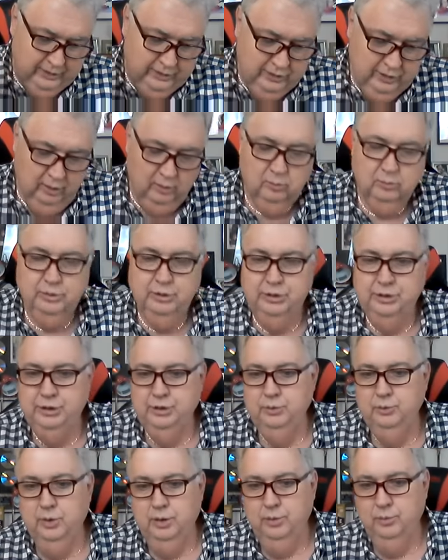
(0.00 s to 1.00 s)
don't
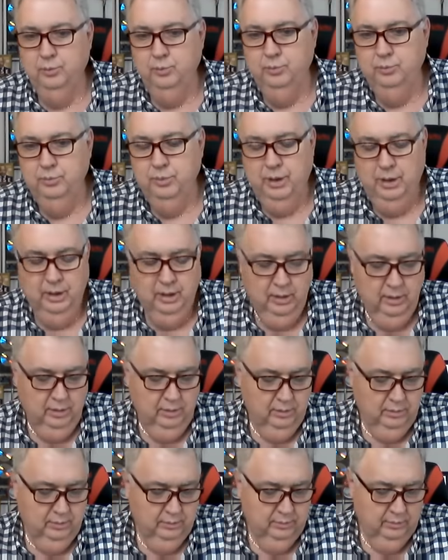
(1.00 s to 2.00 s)
do a,
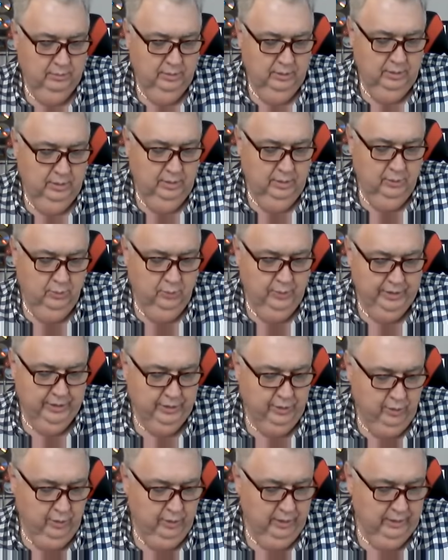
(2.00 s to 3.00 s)
a
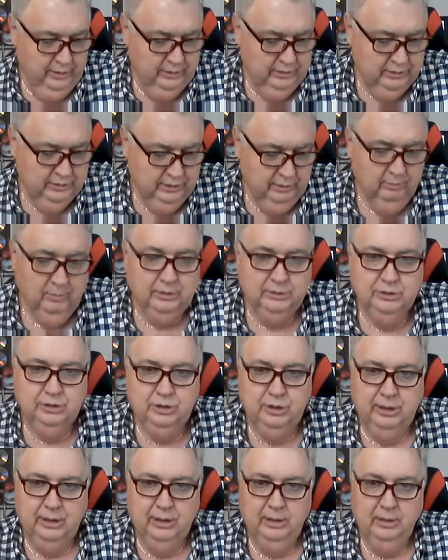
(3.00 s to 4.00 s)
recurring stimulus
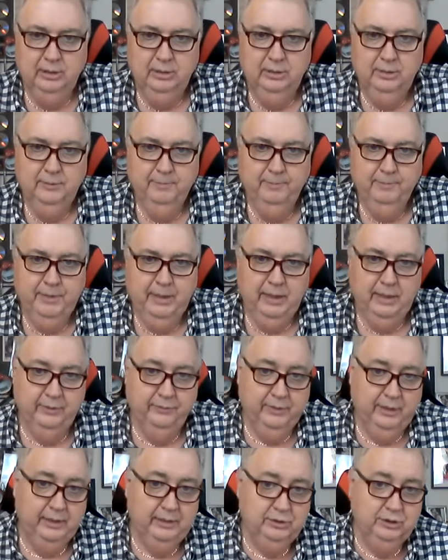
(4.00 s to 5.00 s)
check
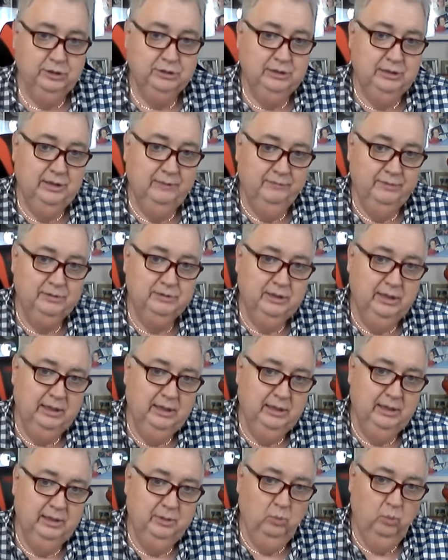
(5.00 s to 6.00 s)
and they just give us
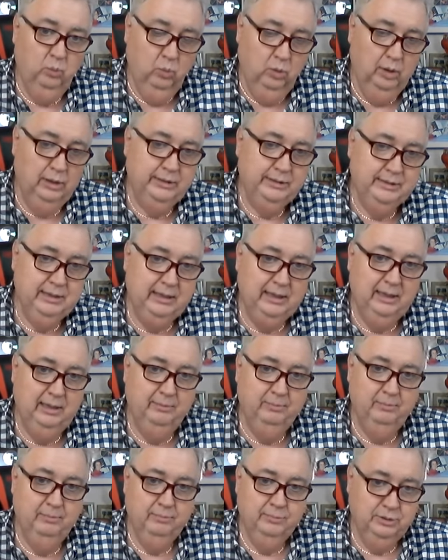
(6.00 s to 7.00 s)
a
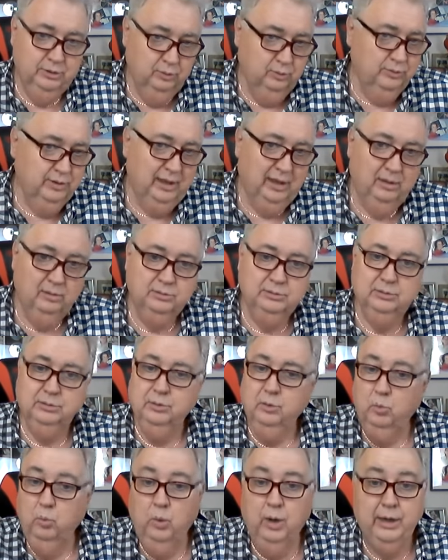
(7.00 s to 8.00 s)
one-time 2000
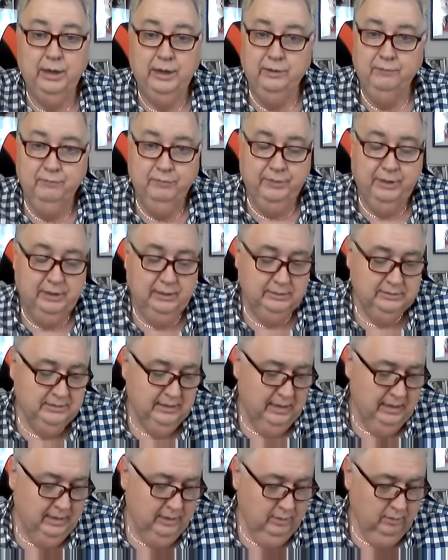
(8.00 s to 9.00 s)
or whatever they
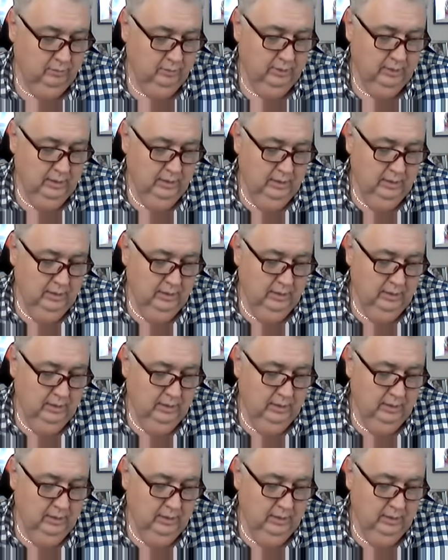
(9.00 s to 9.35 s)
decide on,